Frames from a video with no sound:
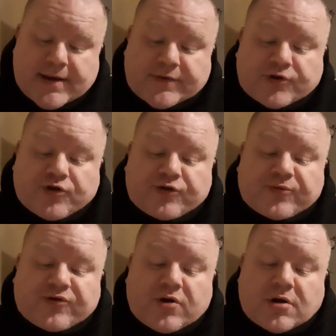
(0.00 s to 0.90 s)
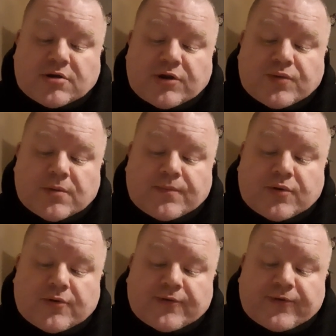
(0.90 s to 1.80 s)
The judge was reluctant to
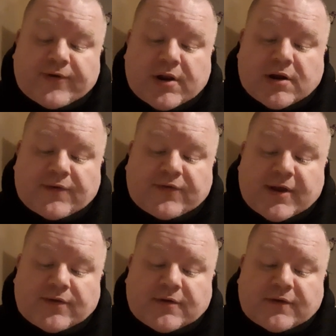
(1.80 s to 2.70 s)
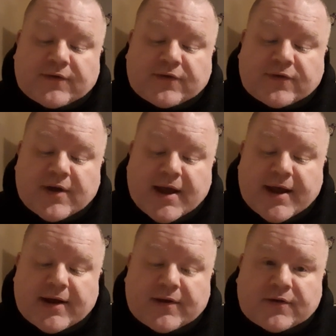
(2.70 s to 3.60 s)
impose a life sentence,
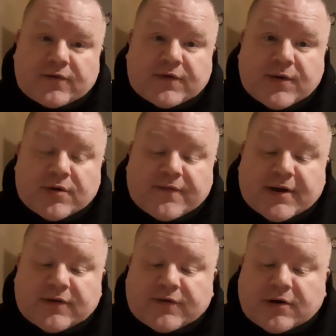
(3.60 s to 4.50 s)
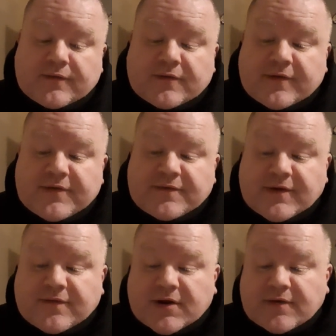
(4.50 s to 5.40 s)
as he would have had to serve over
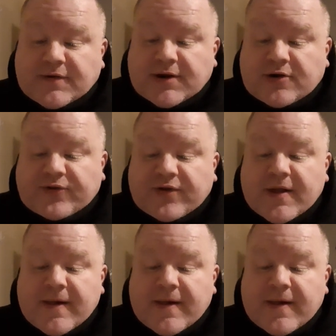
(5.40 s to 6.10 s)
55 years.